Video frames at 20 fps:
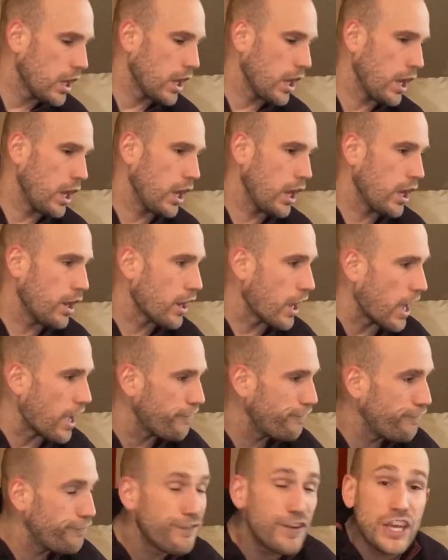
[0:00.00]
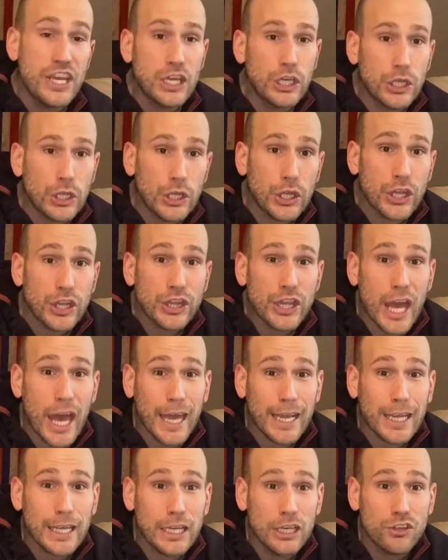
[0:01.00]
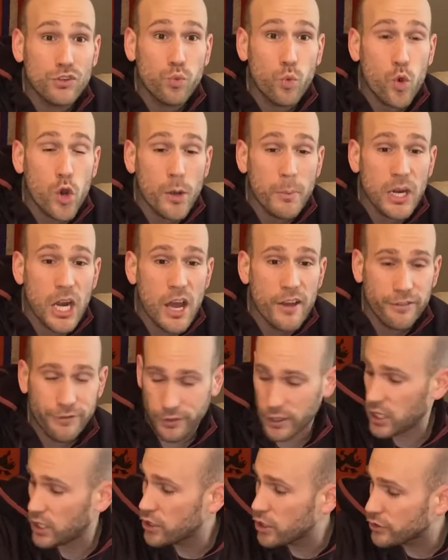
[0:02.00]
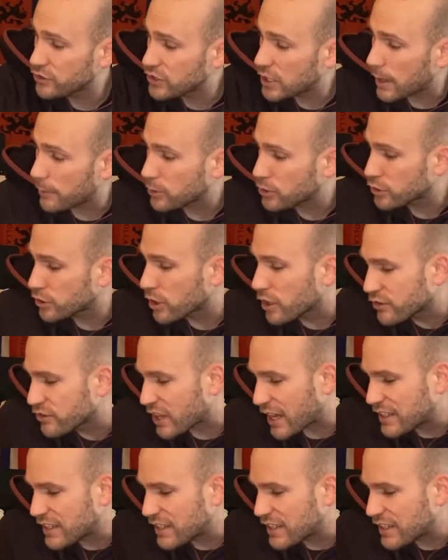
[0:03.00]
And I feel that it is warm enough in those temperatures.